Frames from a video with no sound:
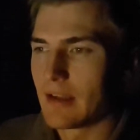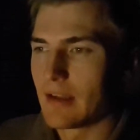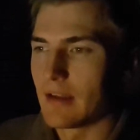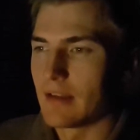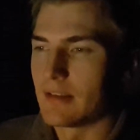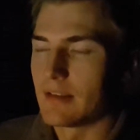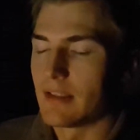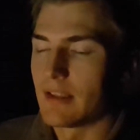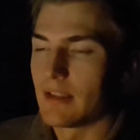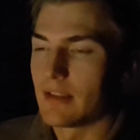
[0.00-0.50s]

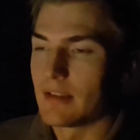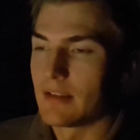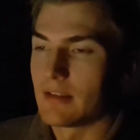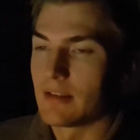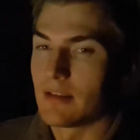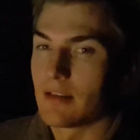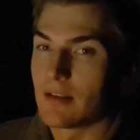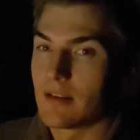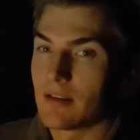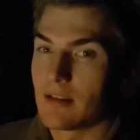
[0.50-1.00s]
And then
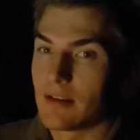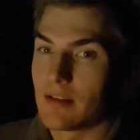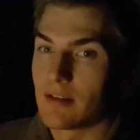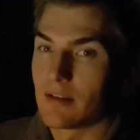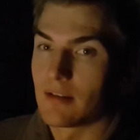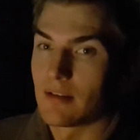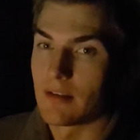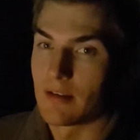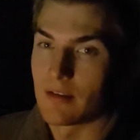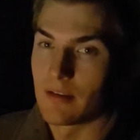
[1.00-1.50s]

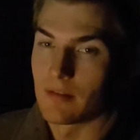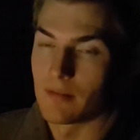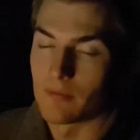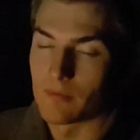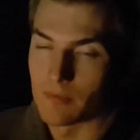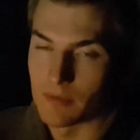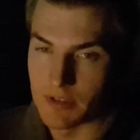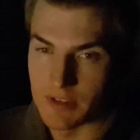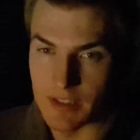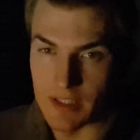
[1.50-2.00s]

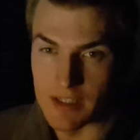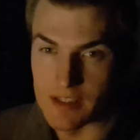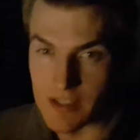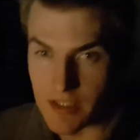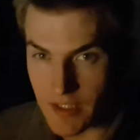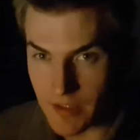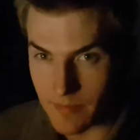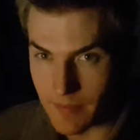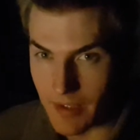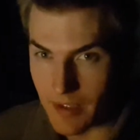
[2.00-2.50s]
stage
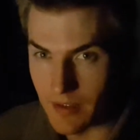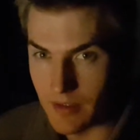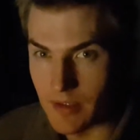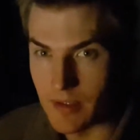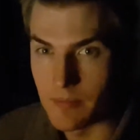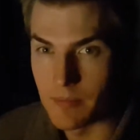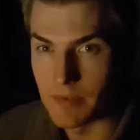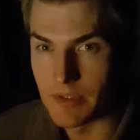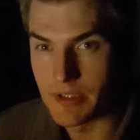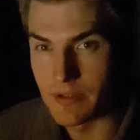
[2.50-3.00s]
I'm at,
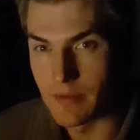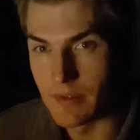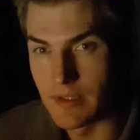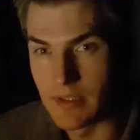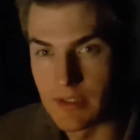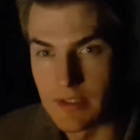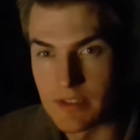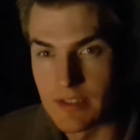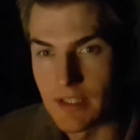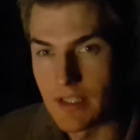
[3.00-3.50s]
in
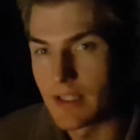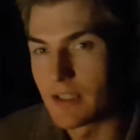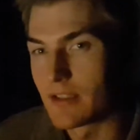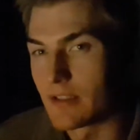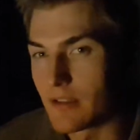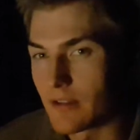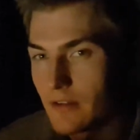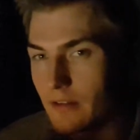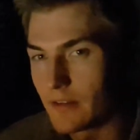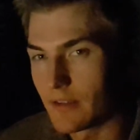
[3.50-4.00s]
between
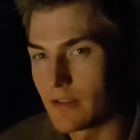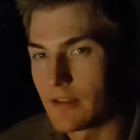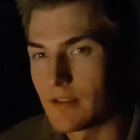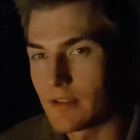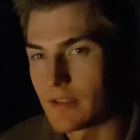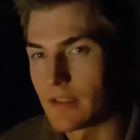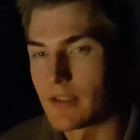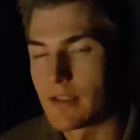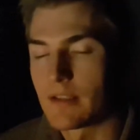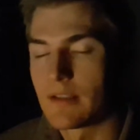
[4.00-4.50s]
second and
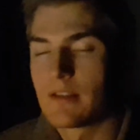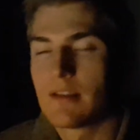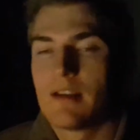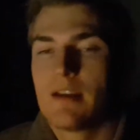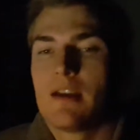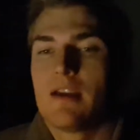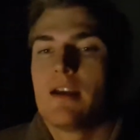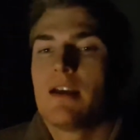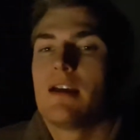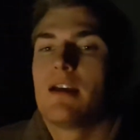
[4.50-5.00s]
third dan,
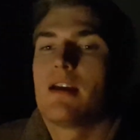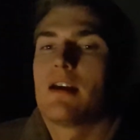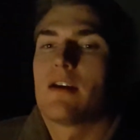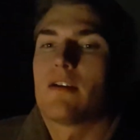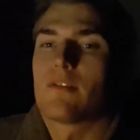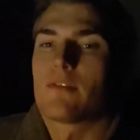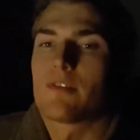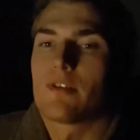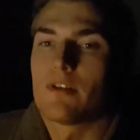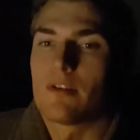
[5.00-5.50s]

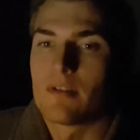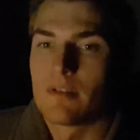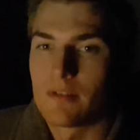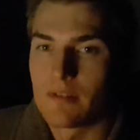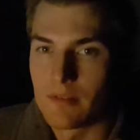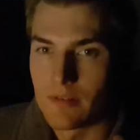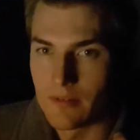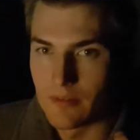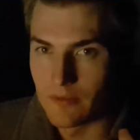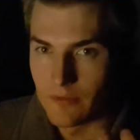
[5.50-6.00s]
I've got
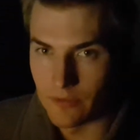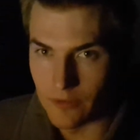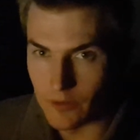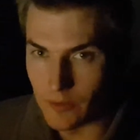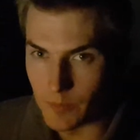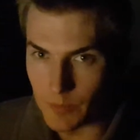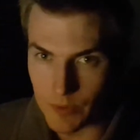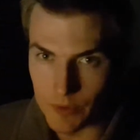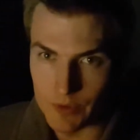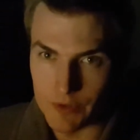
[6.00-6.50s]

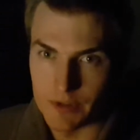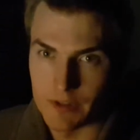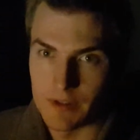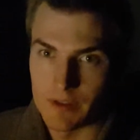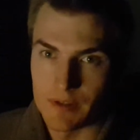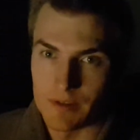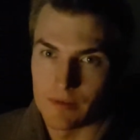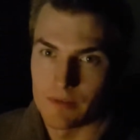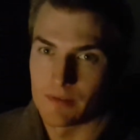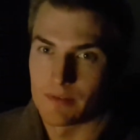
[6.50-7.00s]
4 more
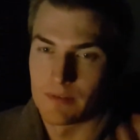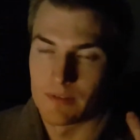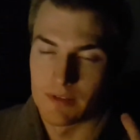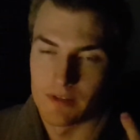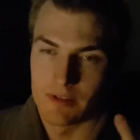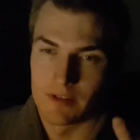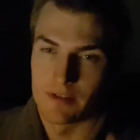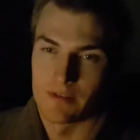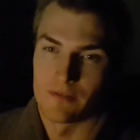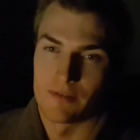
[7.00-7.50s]
to do.
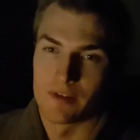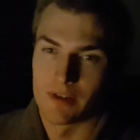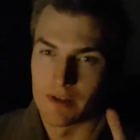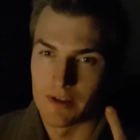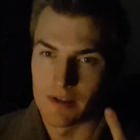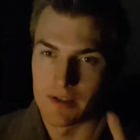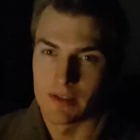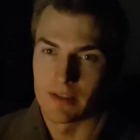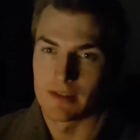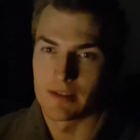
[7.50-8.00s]
So
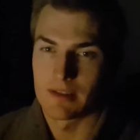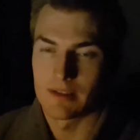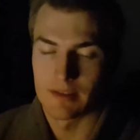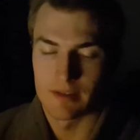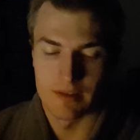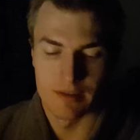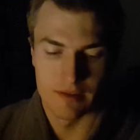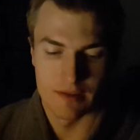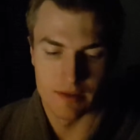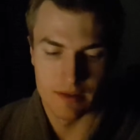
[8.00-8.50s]
9,
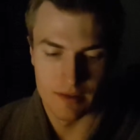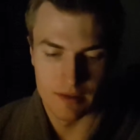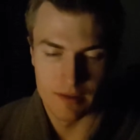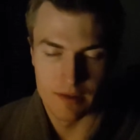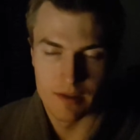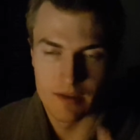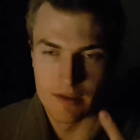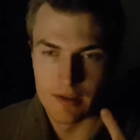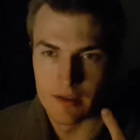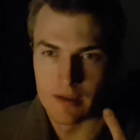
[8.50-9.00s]

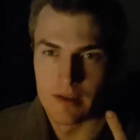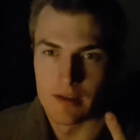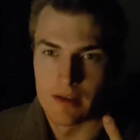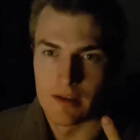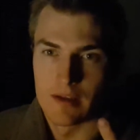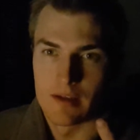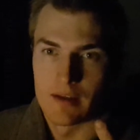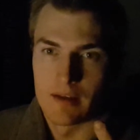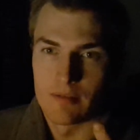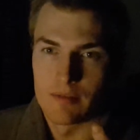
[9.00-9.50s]

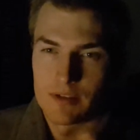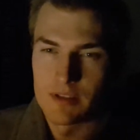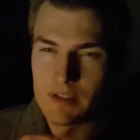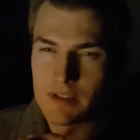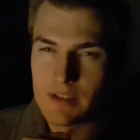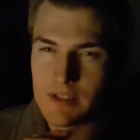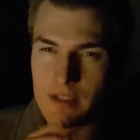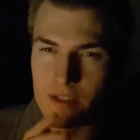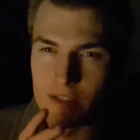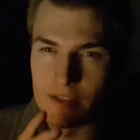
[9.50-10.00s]
which I
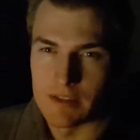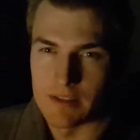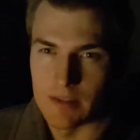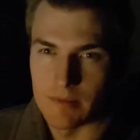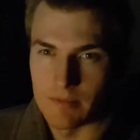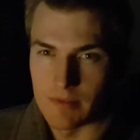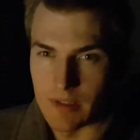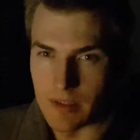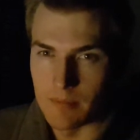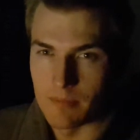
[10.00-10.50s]
did in
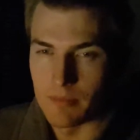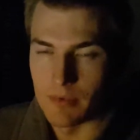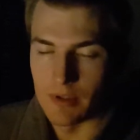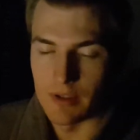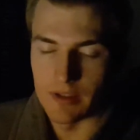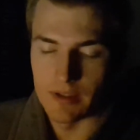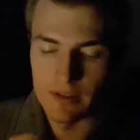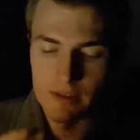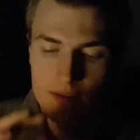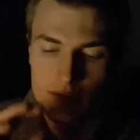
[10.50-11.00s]
September,
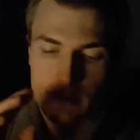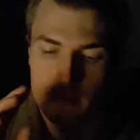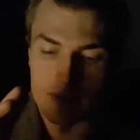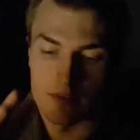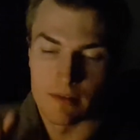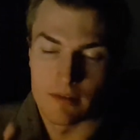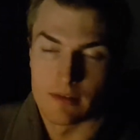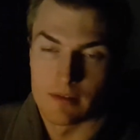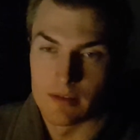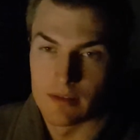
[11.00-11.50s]
I think,
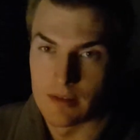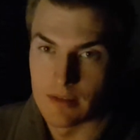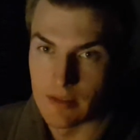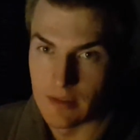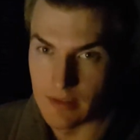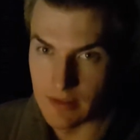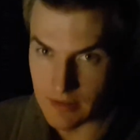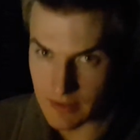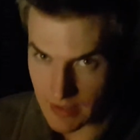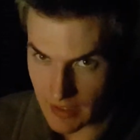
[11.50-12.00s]

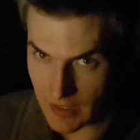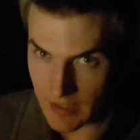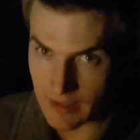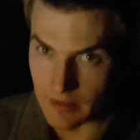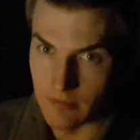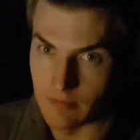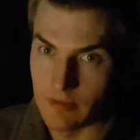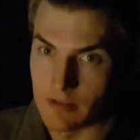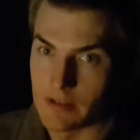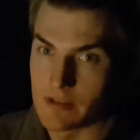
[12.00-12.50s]

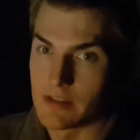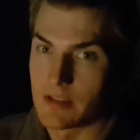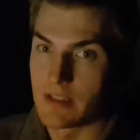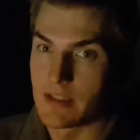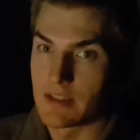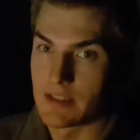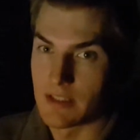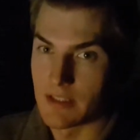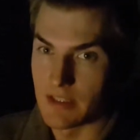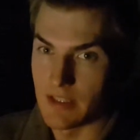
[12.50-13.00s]
10, which I
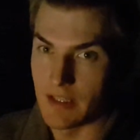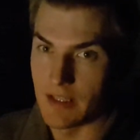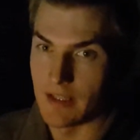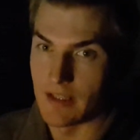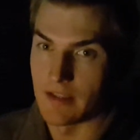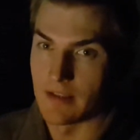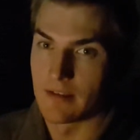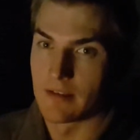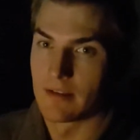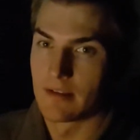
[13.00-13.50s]
did
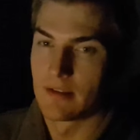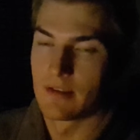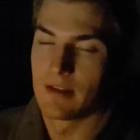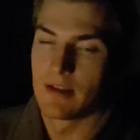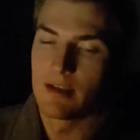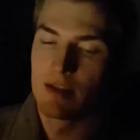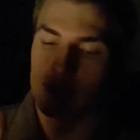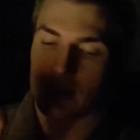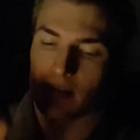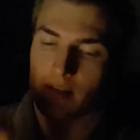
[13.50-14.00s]
today,
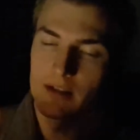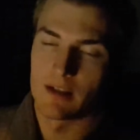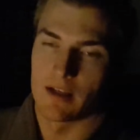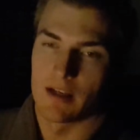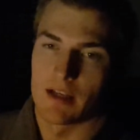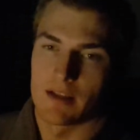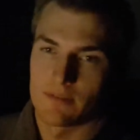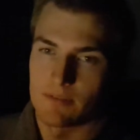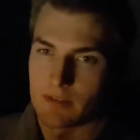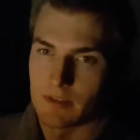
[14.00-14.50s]
and
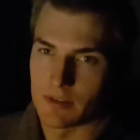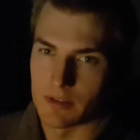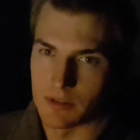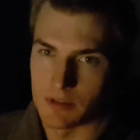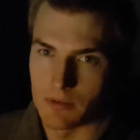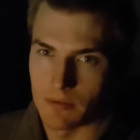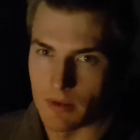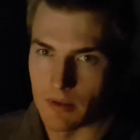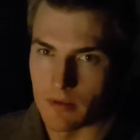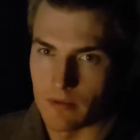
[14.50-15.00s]
11 and
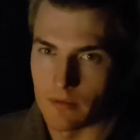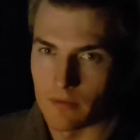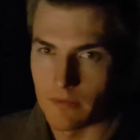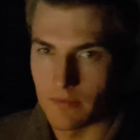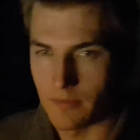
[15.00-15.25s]
12.